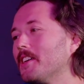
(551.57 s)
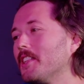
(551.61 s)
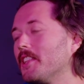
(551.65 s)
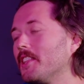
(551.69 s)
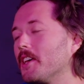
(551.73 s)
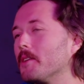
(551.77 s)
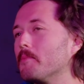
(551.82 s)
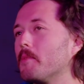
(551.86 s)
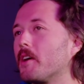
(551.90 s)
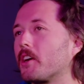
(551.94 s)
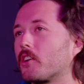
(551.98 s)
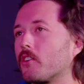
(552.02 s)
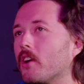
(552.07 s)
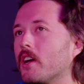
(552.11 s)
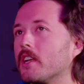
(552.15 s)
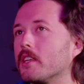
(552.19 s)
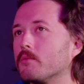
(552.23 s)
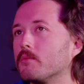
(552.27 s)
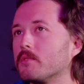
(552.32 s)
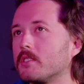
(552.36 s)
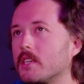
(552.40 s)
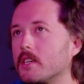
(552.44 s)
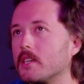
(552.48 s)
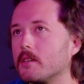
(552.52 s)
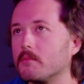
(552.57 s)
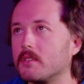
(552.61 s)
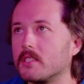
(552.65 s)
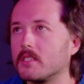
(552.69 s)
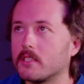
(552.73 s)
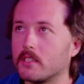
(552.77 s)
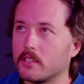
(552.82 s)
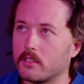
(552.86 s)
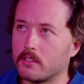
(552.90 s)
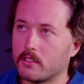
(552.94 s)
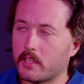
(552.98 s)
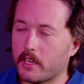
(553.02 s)
Like my granny would take me
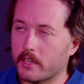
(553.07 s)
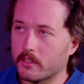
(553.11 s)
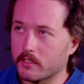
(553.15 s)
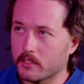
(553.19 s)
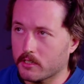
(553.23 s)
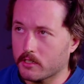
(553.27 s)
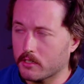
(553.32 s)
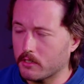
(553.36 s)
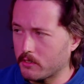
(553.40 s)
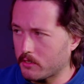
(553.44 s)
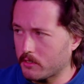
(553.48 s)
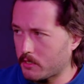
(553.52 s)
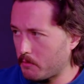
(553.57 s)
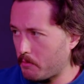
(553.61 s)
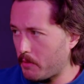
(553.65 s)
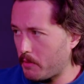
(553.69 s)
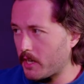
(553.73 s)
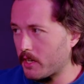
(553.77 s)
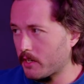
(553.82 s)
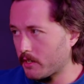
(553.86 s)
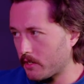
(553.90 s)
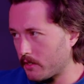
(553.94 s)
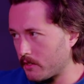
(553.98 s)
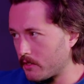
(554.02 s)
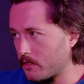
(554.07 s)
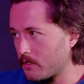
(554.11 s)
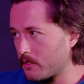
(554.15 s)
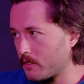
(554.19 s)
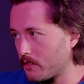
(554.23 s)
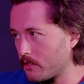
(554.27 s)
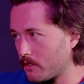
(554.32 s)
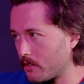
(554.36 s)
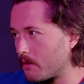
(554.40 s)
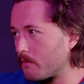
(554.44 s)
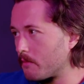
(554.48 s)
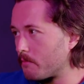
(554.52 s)
to like Stuart's the Baker's,
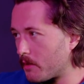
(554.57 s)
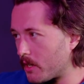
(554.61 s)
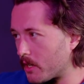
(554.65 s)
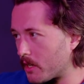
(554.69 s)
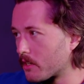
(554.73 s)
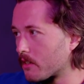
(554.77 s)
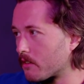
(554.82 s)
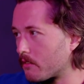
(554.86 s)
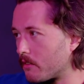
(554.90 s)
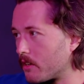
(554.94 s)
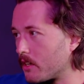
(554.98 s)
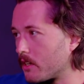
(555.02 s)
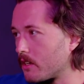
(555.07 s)
a bakery.